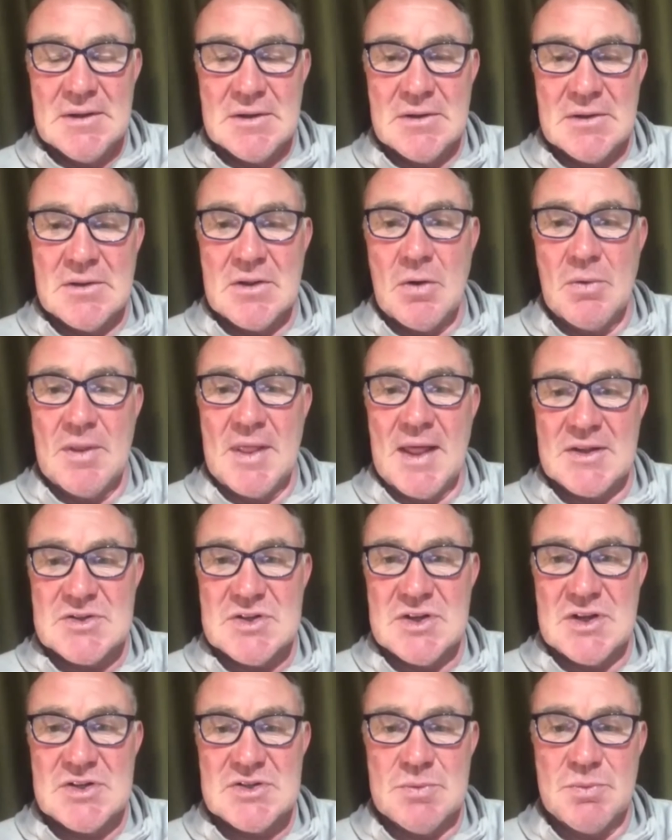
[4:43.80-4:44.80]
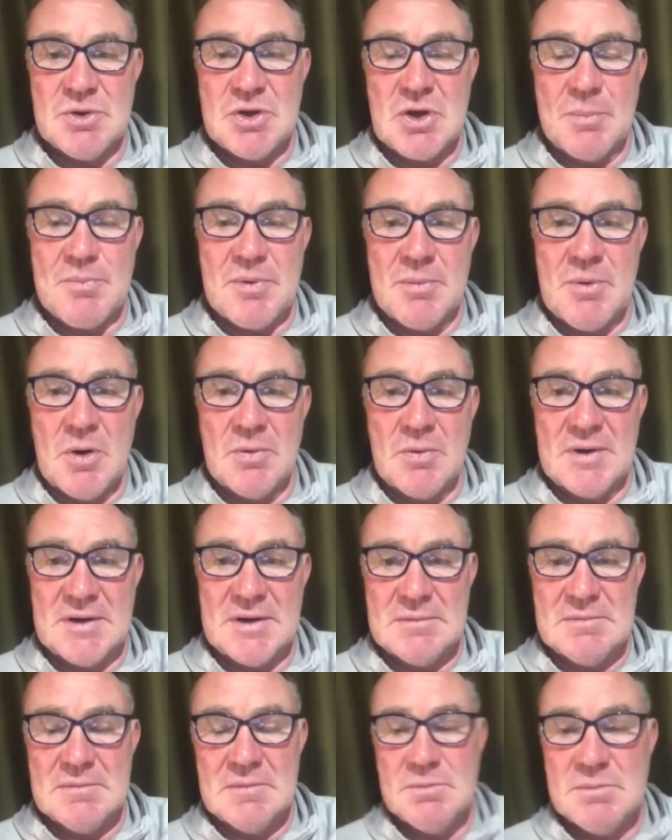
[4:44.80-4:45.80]
With that season, we got promoted
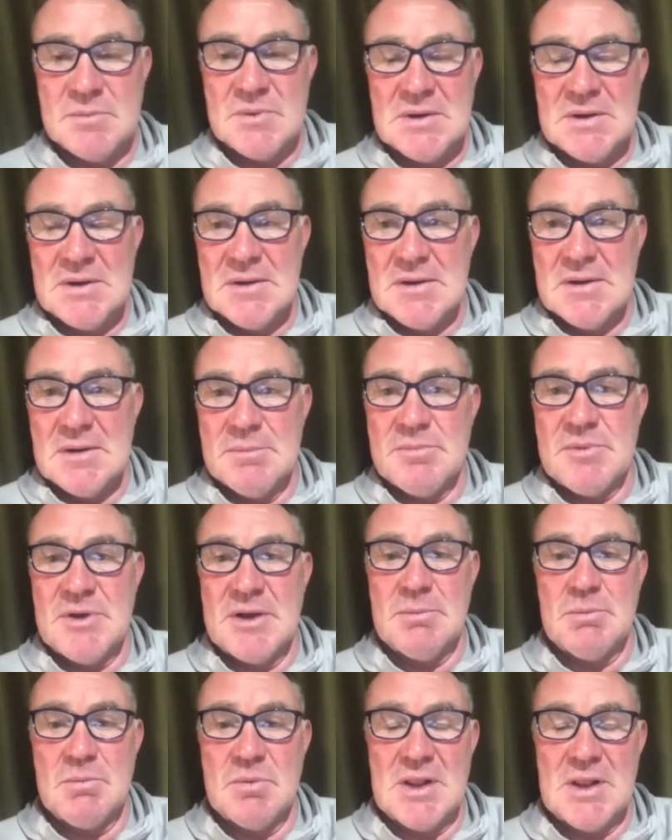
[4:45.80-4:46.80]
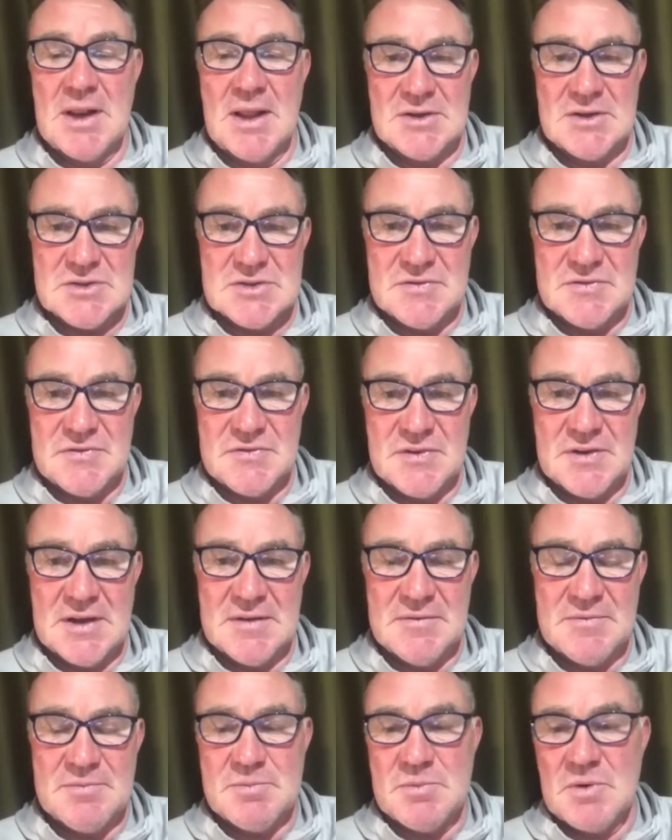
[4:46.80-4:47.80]
and being with the likes of,
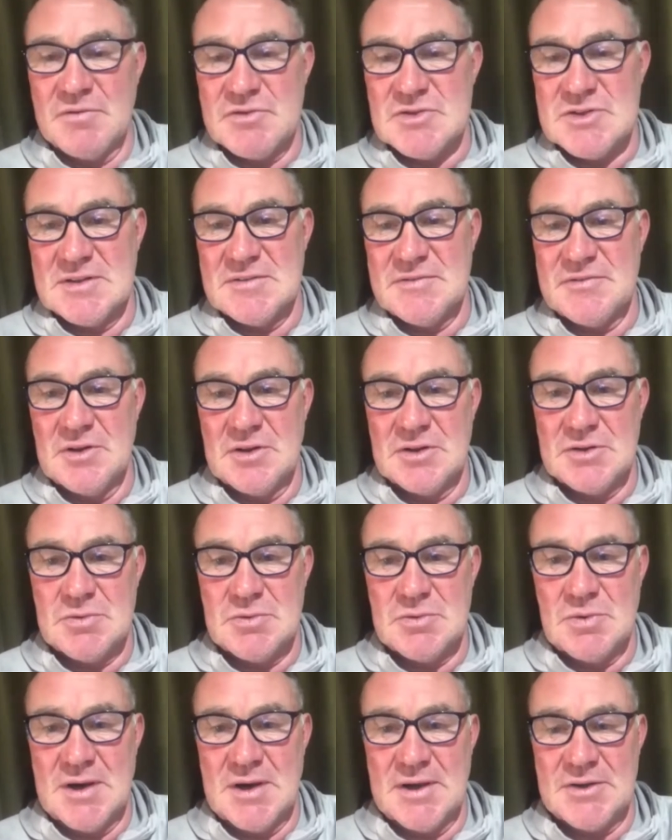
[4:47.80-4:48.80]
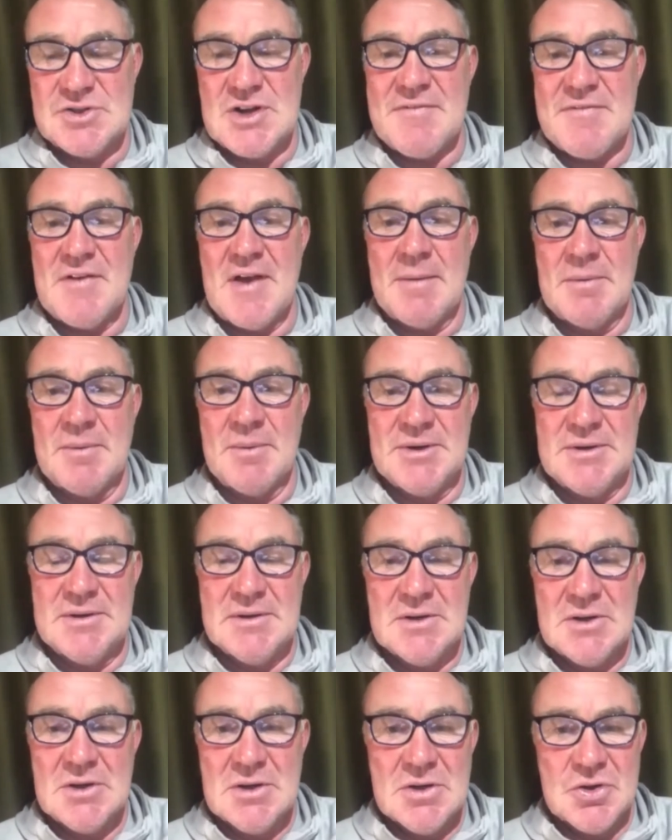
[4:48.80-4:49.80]
obviously, Phil Dwyer, Jeff Hemmerman,
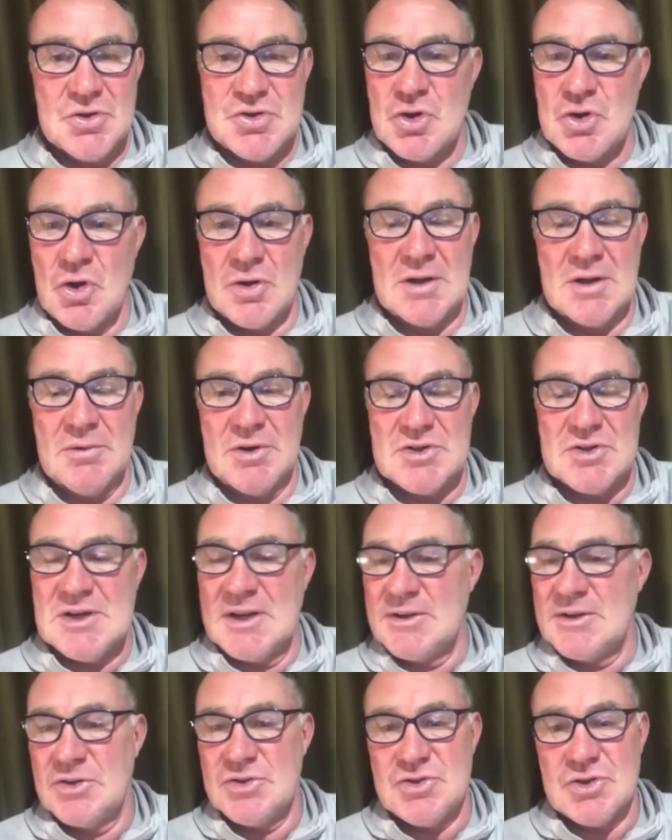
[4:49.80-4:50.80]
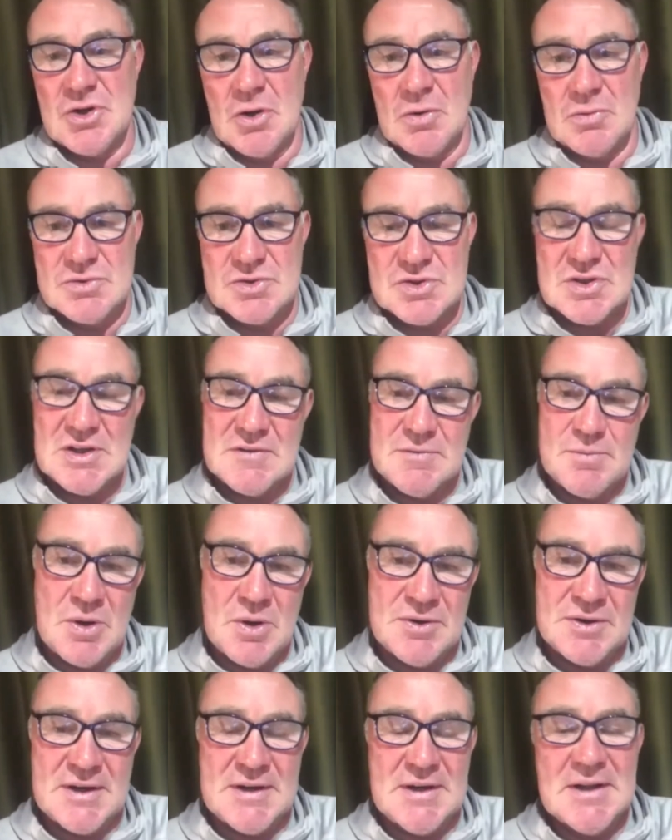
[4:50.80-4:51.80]
John Lewis, Lyndon Jones, Keith
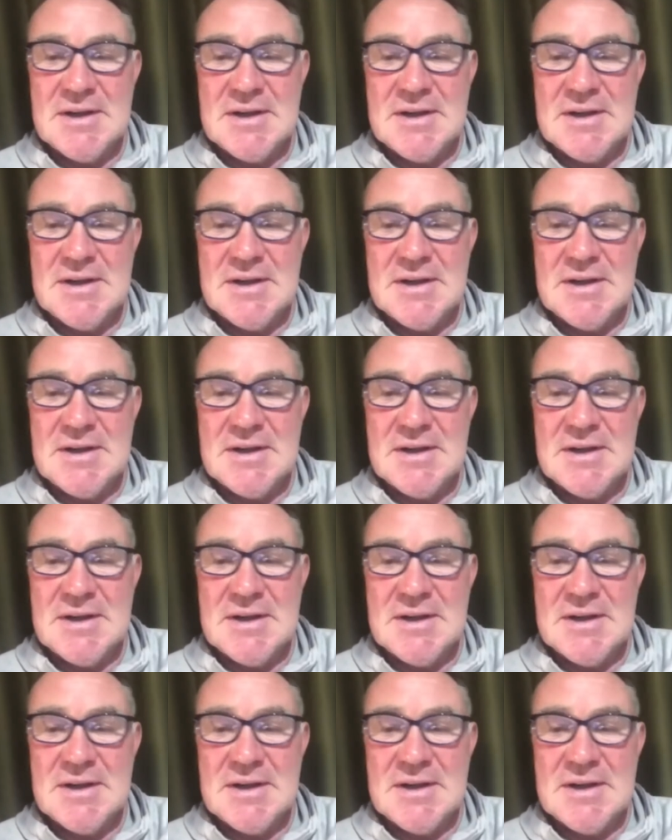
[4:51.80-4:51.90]
Bontlin.